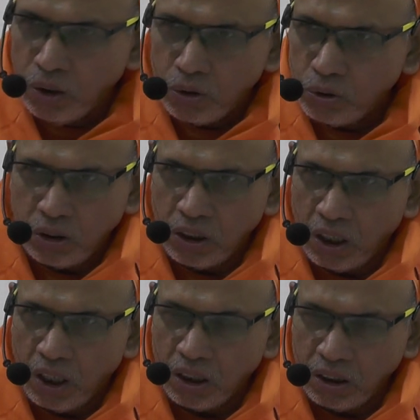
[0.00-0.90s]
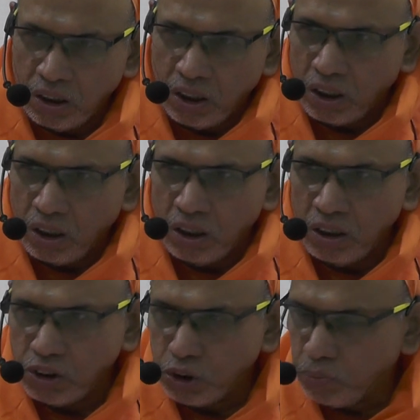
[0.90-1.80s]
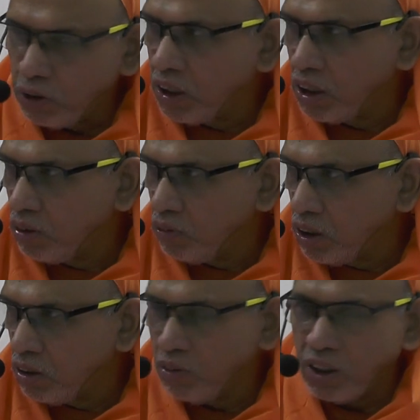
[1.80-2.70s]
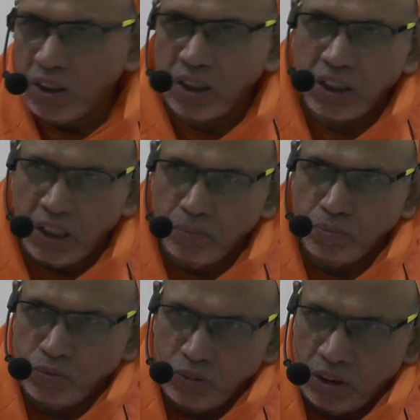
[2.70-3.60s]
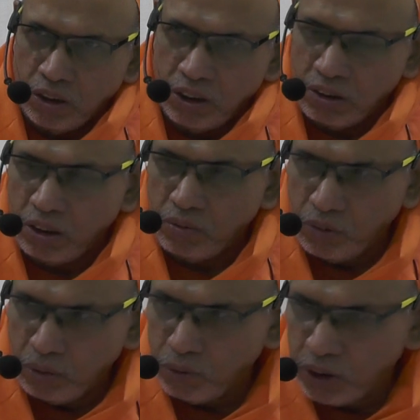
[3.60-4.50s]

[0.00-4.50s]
So they got all inspired or whatever. They came. A dozen of them